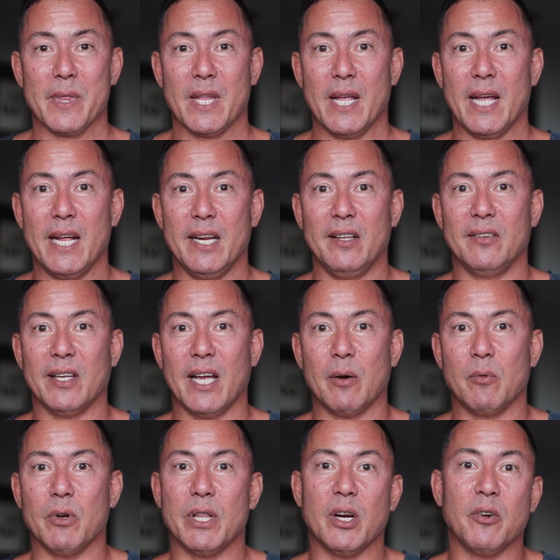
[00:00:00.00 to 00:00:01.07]
And he's
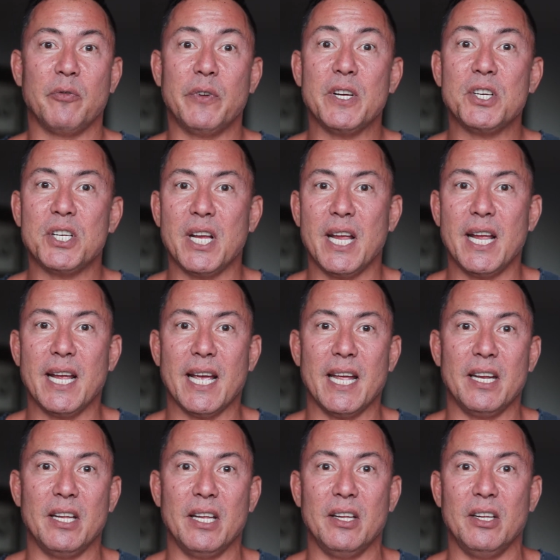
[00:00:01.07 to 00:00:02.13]
like, "Well, they're fishing,
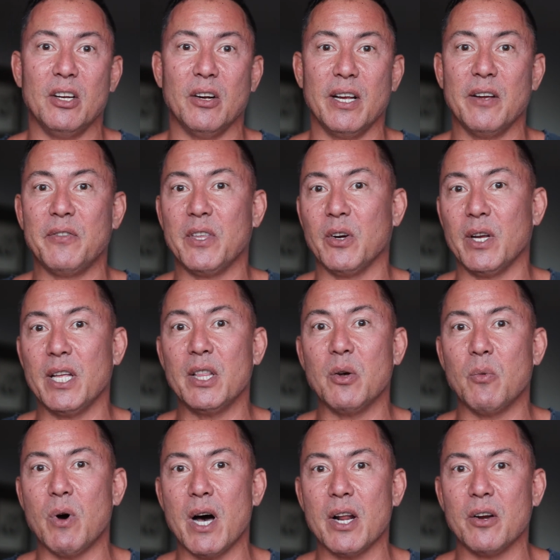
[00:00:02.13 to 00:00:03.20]
and if they're in the
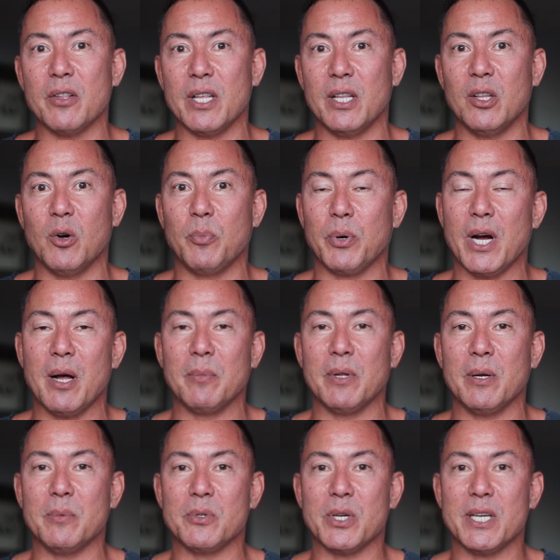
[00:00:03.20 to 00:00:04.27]
water, then no
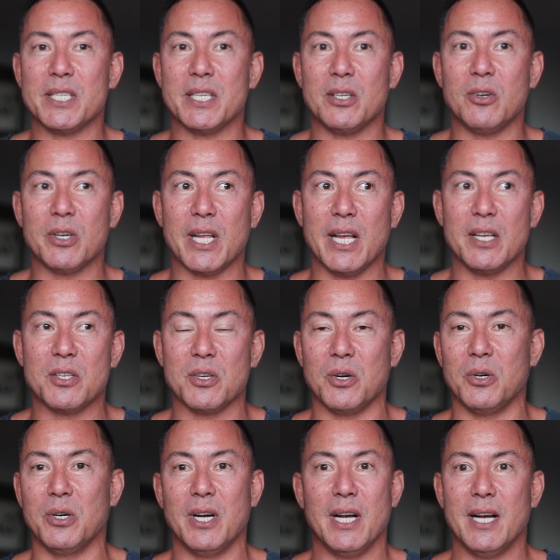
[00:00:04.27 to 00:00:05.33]
problem." So I said, "Okay,
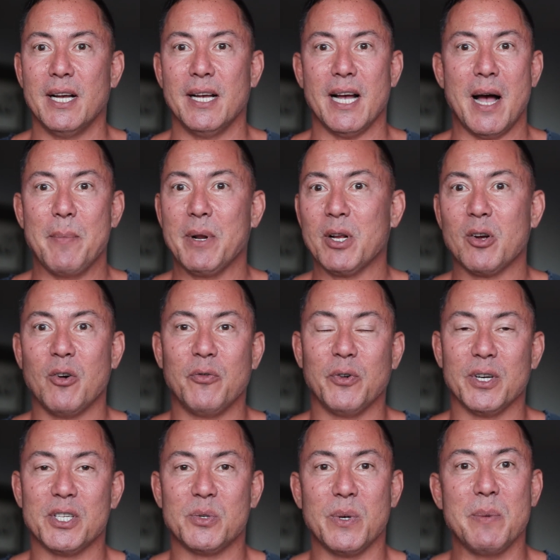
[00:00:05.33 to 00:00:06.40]
so I'm gonna go for
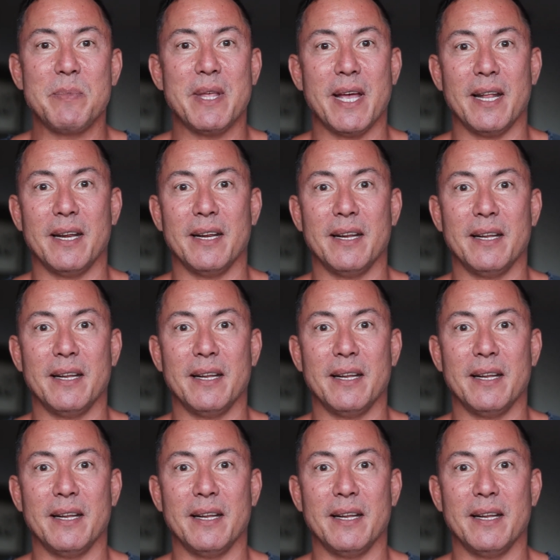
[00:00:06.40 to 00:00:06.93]
a swim then."